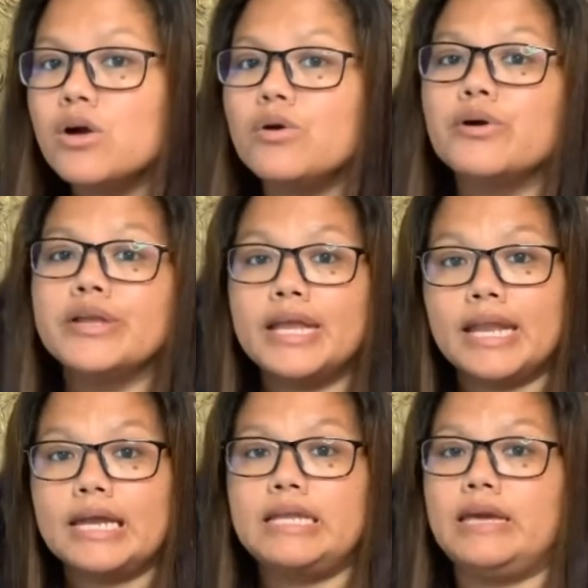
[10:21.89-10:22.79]
or the
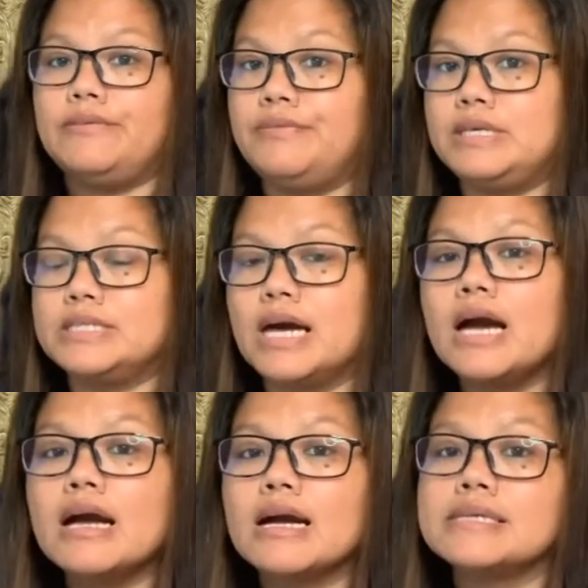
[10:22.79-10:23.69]
9A
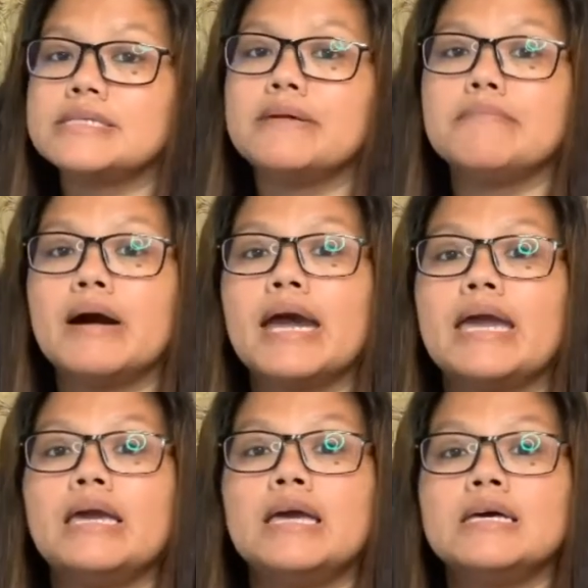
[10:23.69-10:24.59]
visa kasi
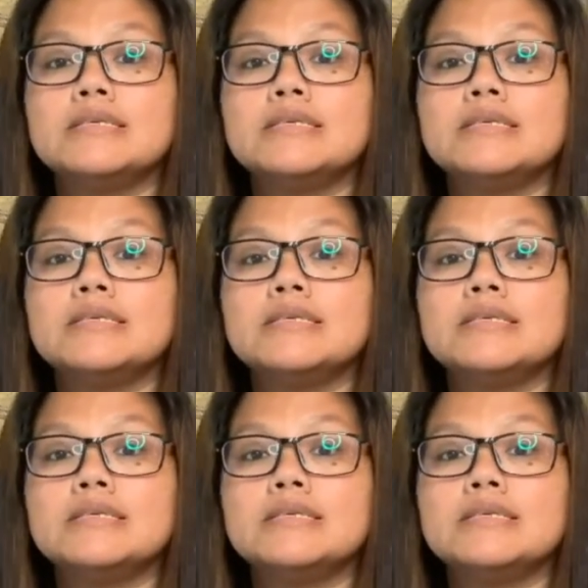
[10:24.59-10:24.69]
may